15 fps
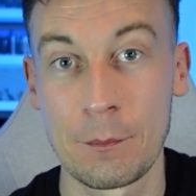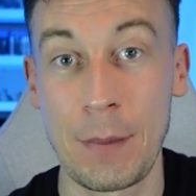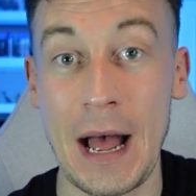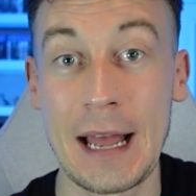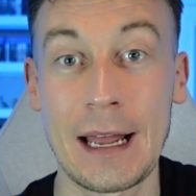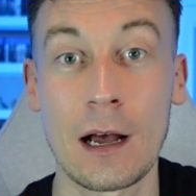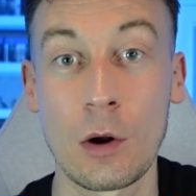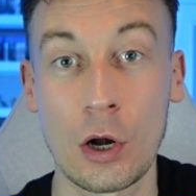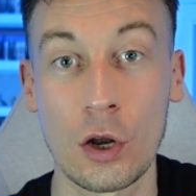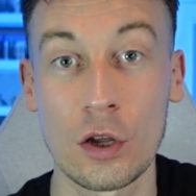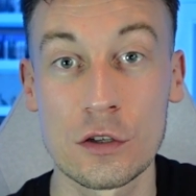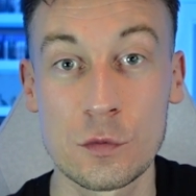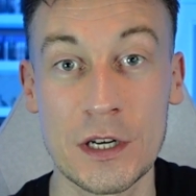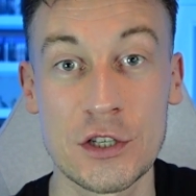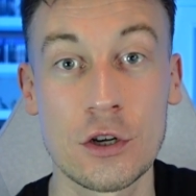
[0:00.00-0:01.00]
buyout
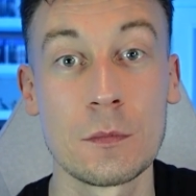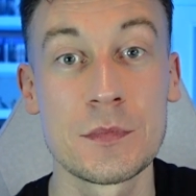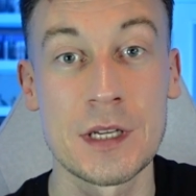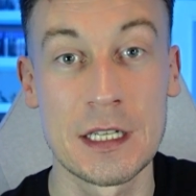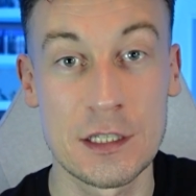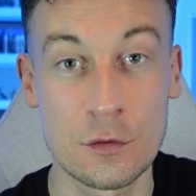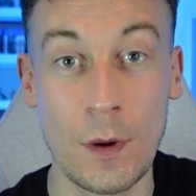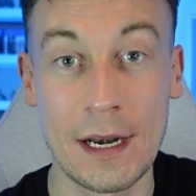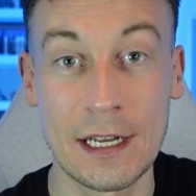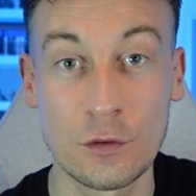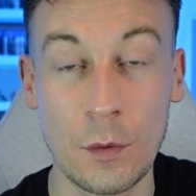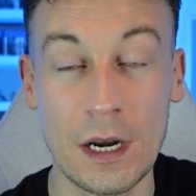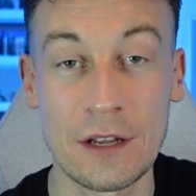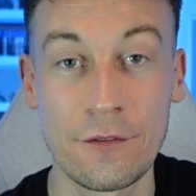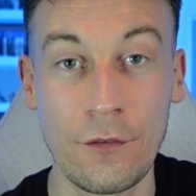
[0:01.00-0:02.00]
clause, which comes in
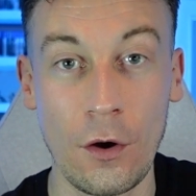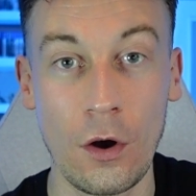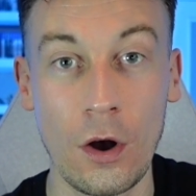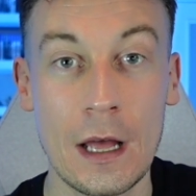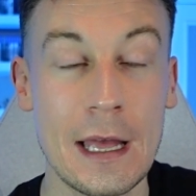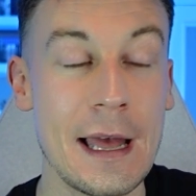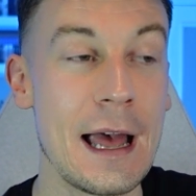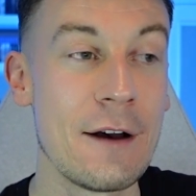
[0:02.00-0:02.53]
2024.